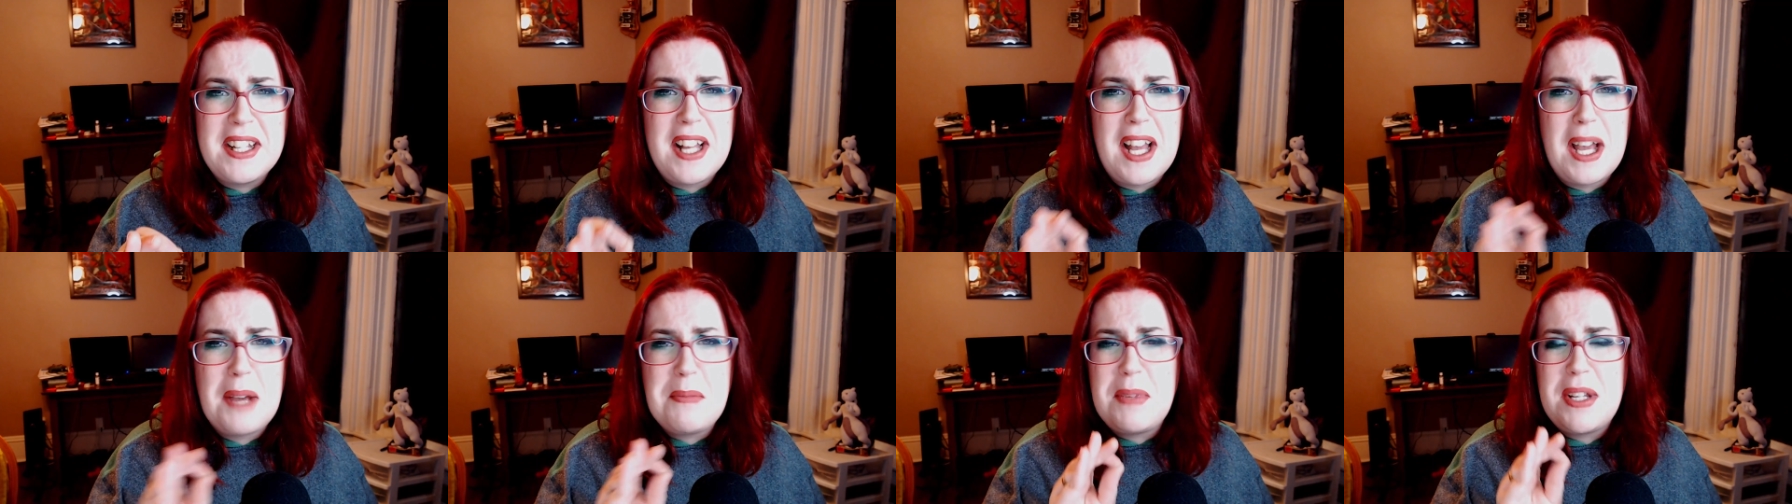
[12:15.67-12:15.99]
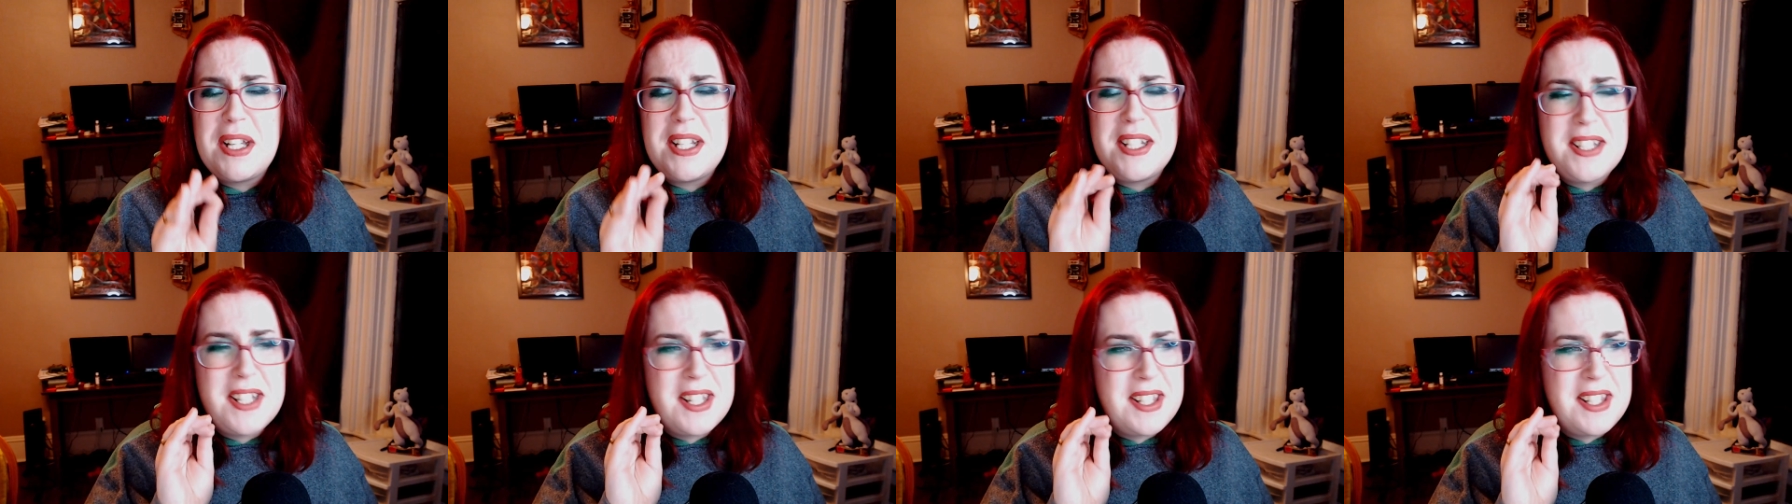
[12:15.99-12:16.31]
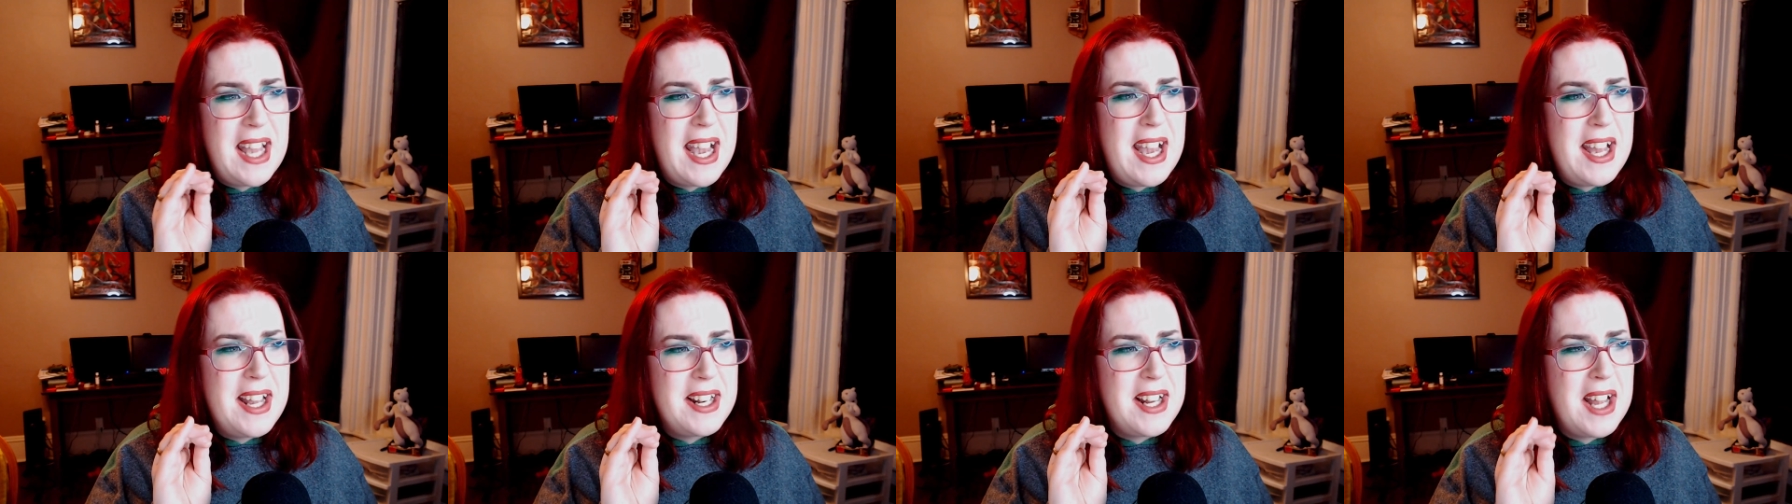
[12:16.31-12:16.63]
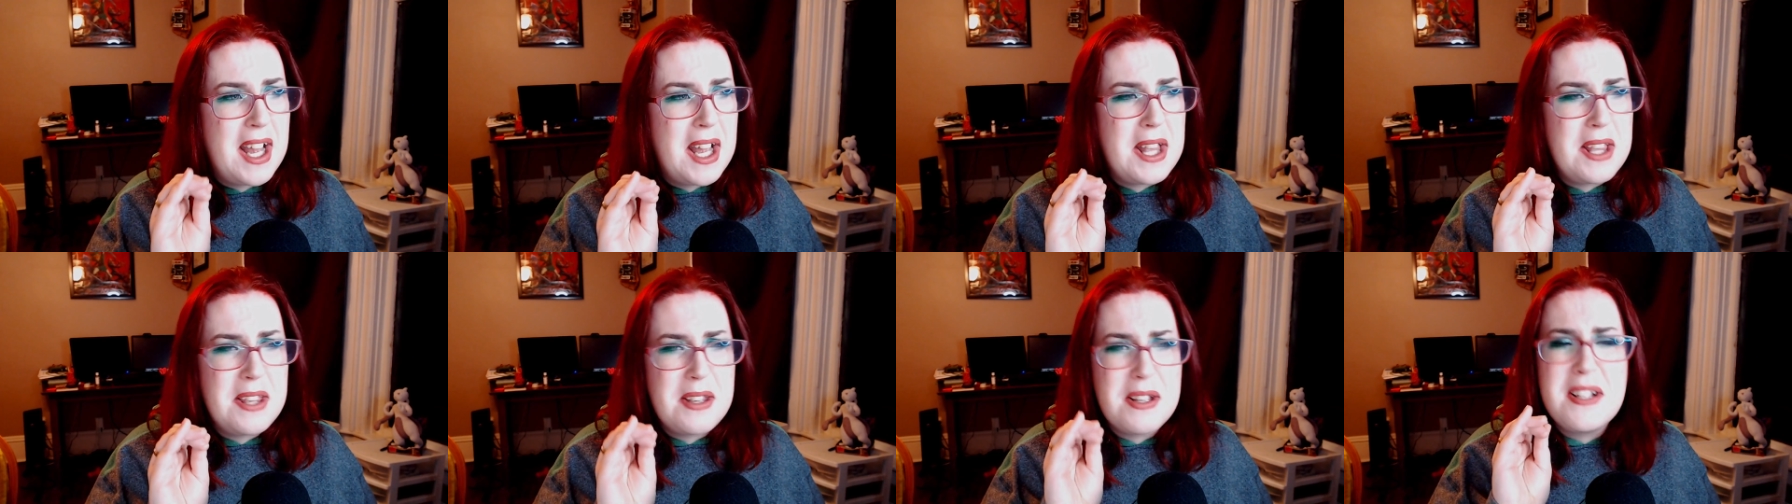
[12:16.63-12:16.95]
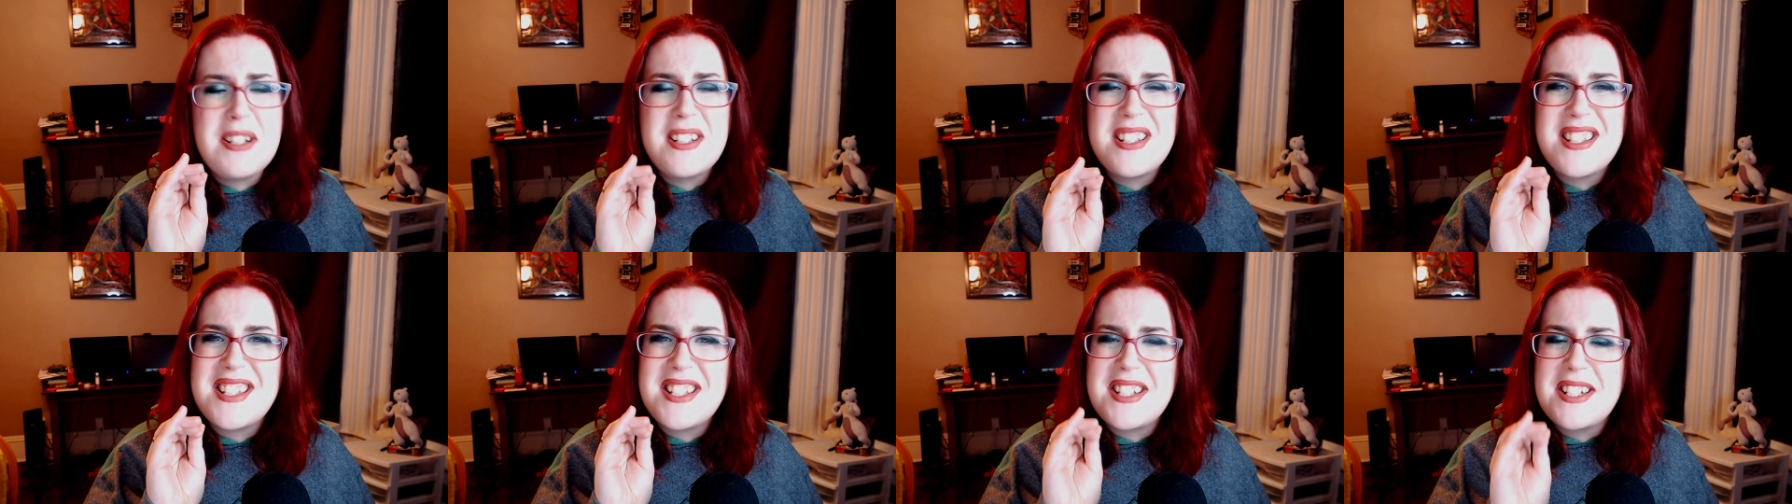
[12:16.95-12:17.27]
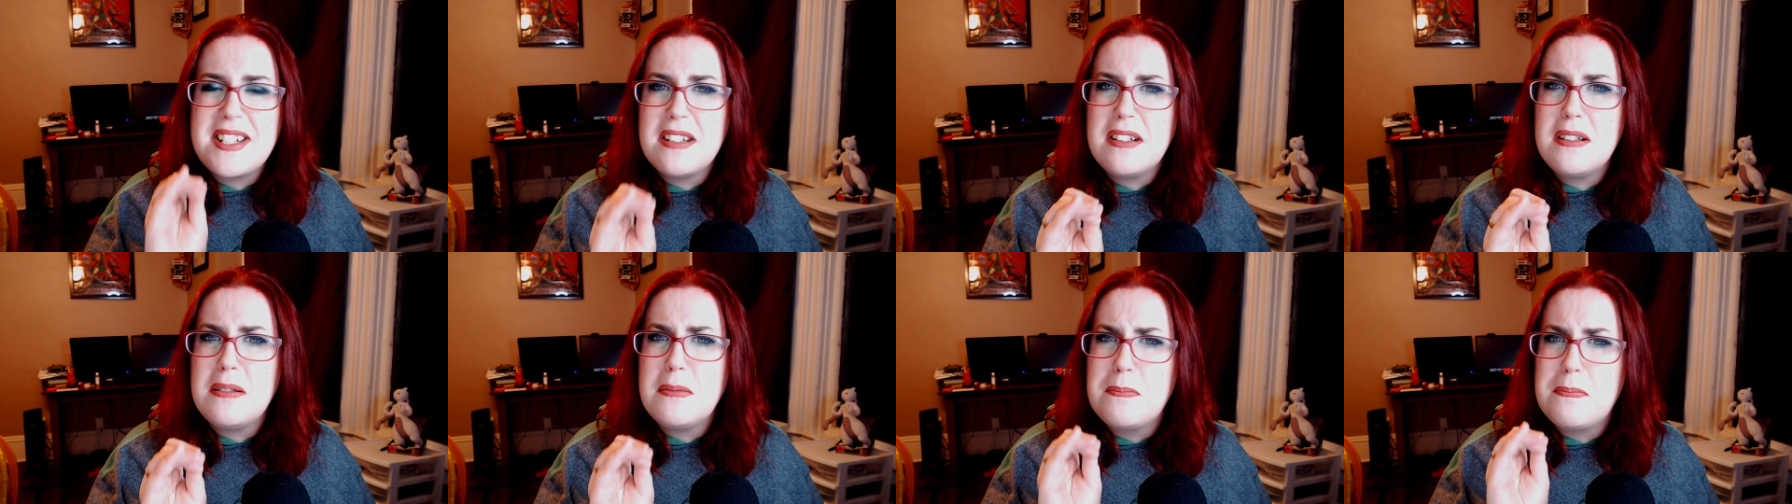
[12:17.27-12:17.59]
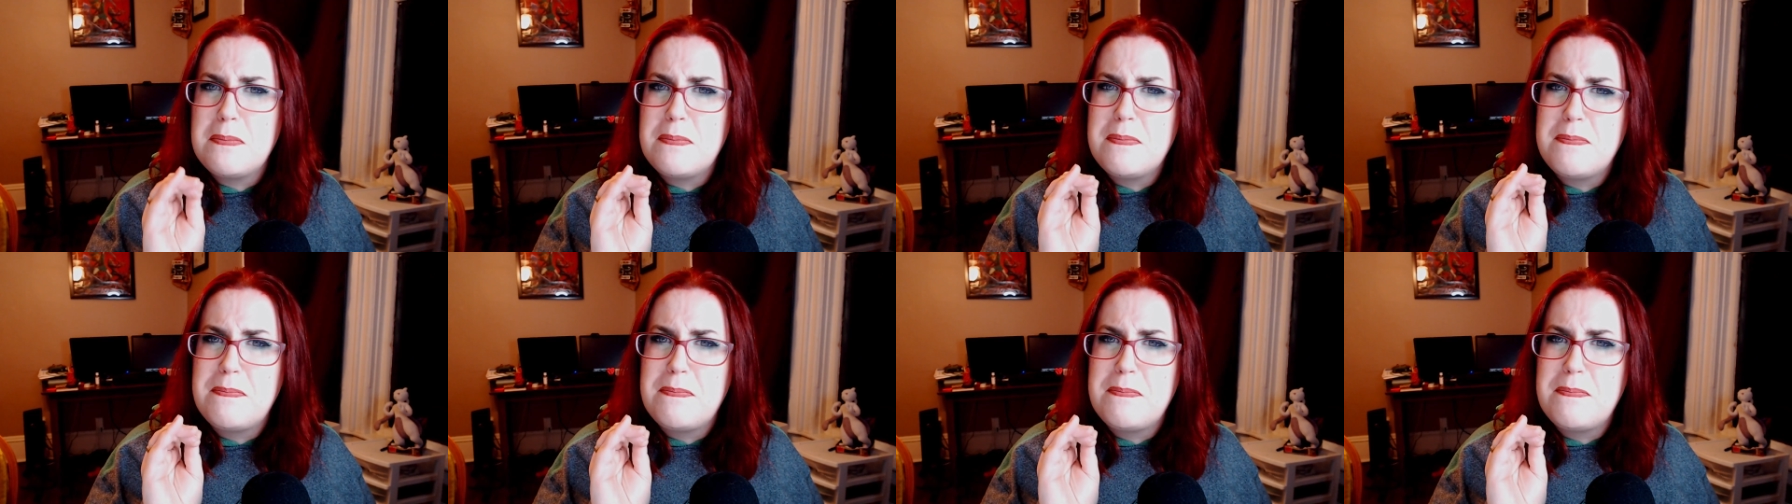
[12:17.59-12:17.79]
I mean, that, it's still,